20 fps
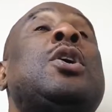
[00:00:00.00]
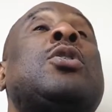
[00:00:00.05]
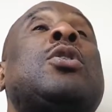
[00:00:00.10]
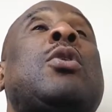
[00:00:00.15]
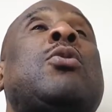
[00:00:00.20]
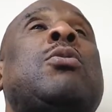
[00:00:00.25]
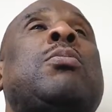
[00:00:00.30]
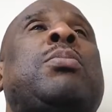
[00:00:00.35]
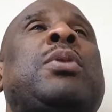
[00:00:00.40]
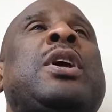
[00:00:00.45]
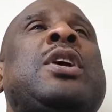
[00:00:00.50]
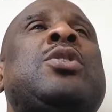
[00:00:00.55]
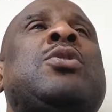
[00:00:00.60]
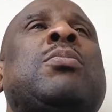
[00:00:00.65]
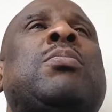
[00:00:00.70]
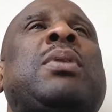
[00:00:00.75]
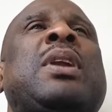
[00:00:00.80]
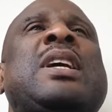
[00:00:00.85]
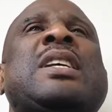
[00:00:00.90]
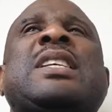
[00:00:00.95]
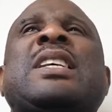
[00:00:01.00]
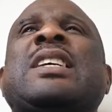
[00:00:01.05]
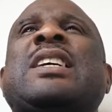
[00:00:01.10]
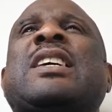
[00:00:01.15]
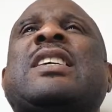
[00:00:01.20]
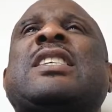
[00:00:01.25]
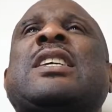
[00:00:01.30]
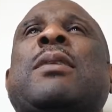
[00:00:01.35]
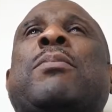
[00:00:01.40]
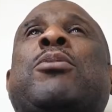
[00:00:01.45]
God will begin to bless,
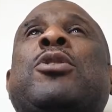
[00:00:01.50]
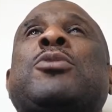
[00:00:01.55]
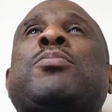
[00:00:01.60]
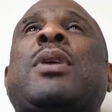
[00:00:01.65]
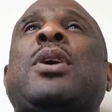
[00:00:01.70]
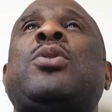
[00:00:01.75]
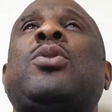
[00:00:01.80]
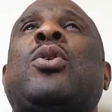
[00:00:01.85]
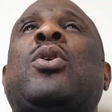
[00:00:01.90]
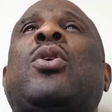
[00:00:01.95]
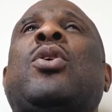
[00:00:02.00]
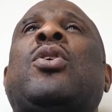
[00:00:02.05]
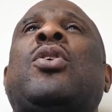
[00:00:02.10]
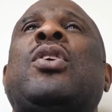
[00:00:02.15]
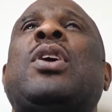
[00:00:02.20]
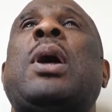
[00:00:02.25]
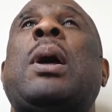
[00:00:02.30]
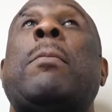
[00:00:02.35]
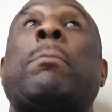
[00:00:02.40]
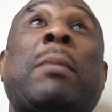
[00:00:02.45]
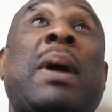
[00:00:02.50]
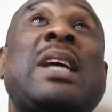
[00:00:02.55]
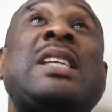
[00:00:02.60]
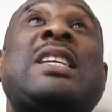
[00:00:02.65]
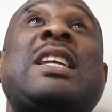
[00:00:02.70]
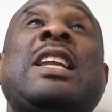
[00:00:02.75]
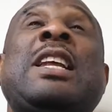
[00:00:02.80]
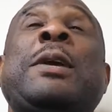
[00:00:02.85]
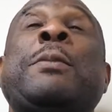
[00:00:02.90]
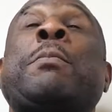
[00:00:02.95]
increase, and prosper you all
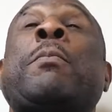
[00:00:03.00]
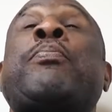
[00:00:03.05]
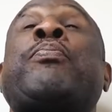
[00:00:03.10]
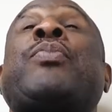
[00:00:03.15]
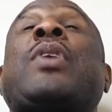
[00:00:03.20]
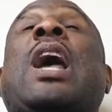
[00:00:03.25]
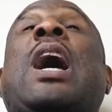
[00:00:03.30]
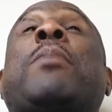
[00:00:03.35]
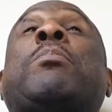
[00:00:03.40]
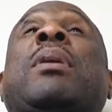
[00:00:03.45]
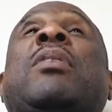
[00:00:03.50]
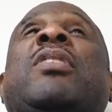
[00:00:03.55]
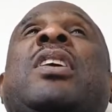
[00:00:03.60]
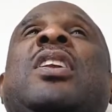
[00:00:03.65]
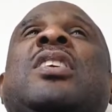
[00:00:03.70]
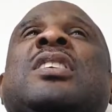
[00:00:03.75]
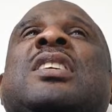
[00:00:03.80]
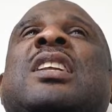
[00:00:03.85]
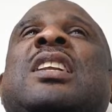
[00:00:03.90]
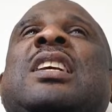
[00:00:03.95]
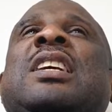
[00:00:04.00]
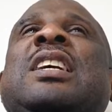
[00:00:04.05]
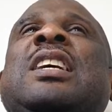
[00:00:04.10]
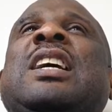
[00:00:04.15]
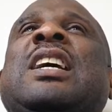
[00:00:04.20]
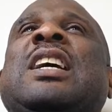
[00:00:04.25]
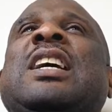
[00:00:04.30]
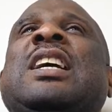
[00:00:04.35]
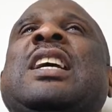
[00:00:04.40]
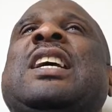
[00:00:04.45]
mightily and
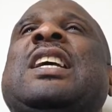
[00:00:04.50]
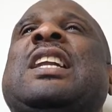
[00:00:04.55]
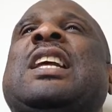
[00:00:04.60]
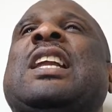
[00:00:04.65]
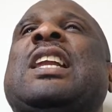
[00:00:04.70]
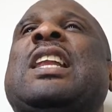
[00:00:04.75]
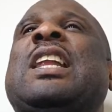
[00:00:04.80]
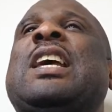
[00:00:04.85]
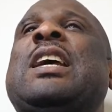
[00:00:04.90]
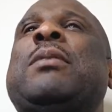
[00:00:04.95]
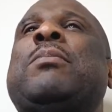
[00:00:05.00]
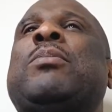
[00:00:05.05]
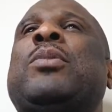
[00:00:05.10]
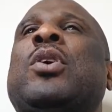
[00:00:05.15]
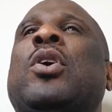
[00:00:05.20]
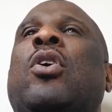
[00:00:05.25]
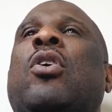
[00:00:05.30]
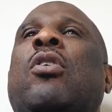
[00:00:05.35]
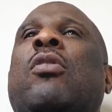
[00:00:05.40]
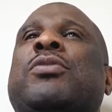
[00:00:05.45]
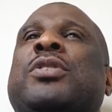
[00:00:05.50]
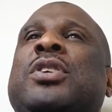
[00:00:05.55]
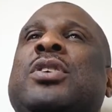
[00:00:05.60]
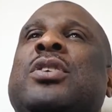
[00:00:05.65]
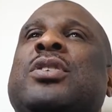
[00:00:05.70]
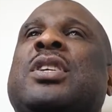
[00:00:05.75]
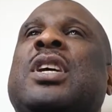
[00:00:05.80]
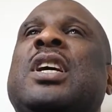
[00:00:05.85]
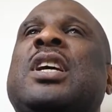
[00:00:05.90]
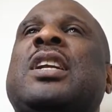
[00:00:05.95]
marvelously in the name of
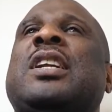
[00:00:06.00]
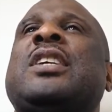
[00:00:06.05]
Jesus.